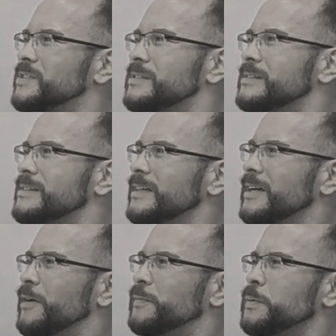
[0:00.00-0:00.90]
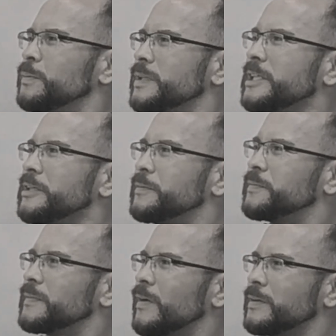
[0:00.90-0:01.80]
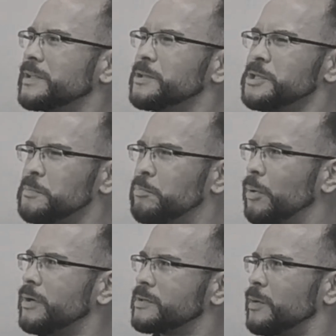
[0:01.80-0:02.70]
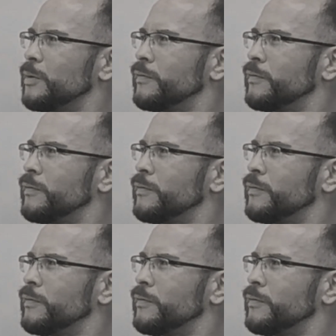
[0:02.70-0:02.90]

Ants? If you leave, aren't there just bugs all